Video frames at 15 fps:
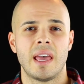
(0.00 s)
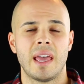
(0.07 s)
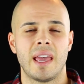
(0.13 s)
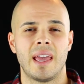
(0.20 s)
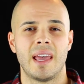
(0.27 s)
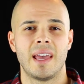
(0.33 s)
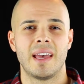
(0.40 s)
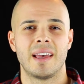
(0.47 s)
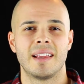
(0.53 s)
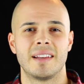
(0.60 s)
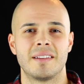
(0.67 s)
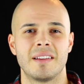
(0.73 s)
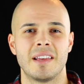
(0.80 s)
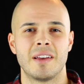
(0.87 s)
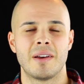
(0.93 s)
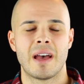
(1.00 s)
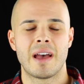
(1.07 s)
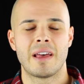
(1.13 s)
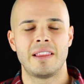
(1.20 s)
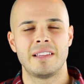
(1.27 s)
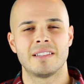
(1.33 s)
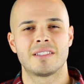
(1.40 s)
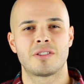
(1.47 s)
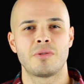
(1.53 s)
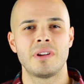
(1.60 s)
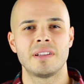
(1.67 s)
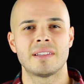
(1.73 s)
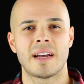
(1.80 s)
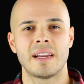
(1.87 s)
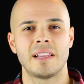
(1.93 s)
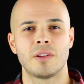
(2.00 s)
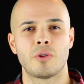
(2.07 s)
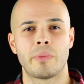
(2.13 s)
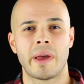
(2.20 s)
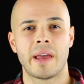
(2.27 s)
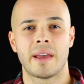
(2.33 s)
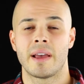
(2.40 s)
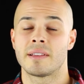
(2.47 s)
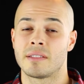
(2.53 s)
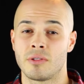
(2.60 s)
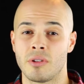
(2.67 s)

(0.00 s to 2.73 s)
and it had these 3 tiny little pancakes.